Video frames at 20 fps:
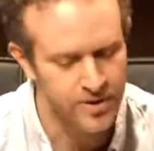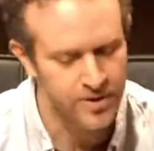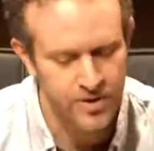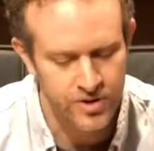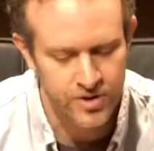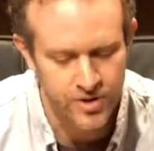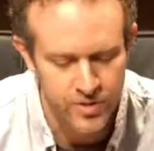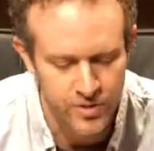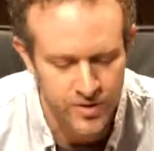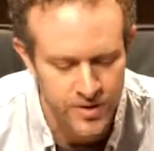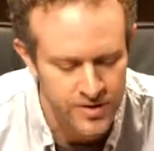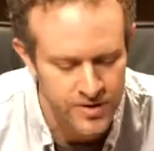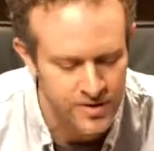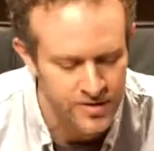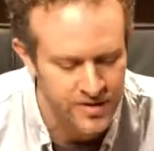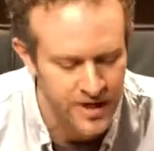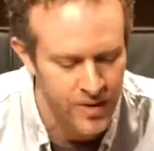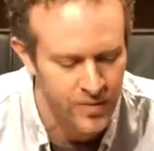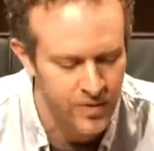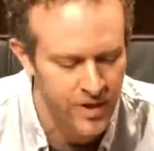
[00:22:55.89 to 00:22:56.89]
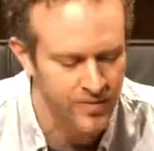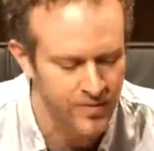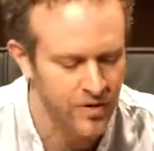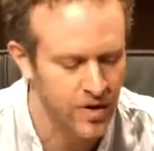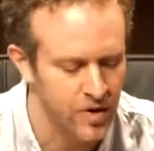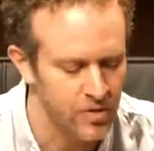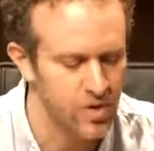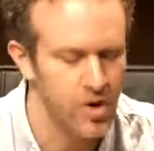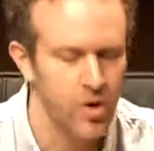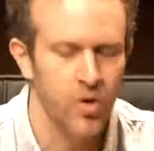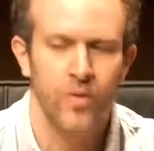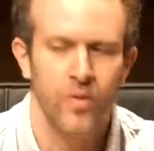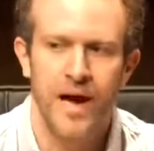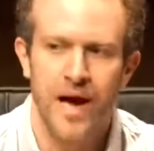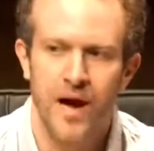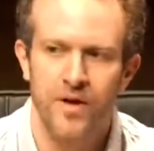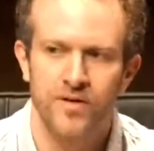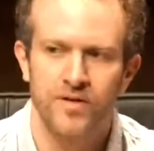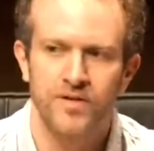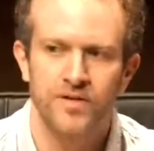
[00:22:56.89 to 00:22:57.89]
But the truth is that whenever I would go
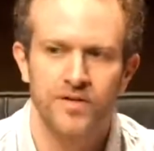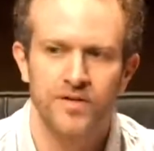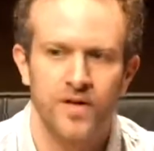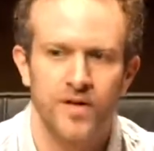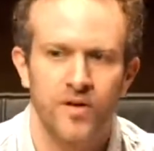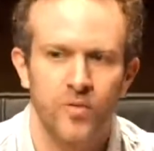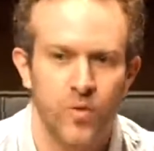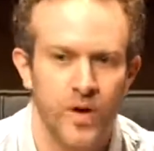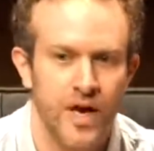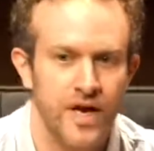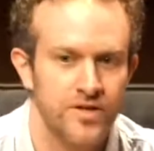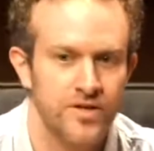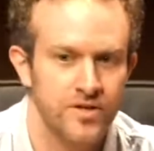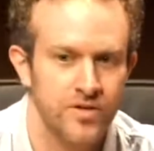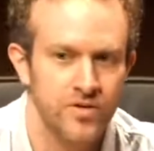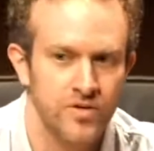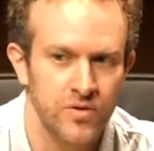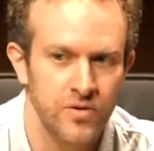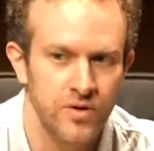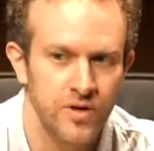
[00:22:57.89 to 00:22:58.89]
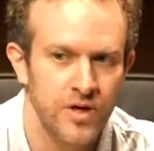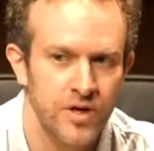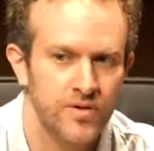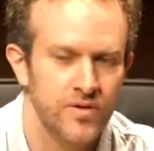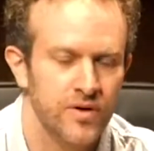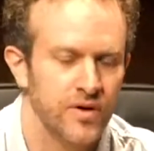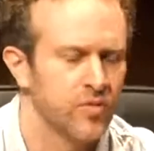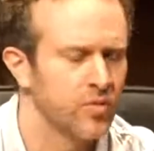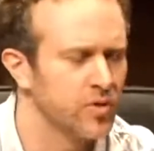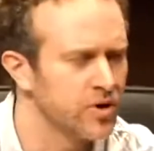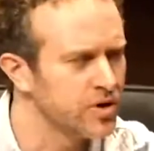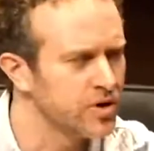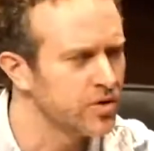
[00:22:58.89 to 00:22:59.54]
around and say, like, what I do, they're like, where